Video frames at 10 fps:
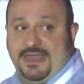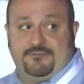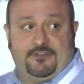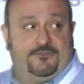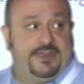
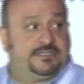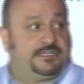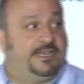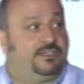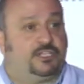After
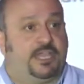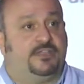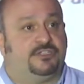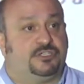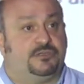Effects and
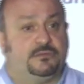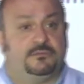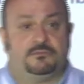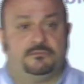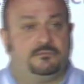change
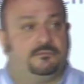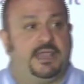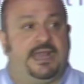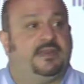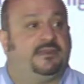
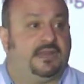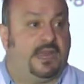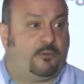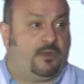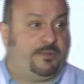anything
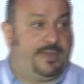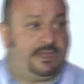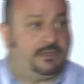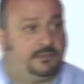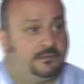I want
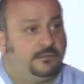about it.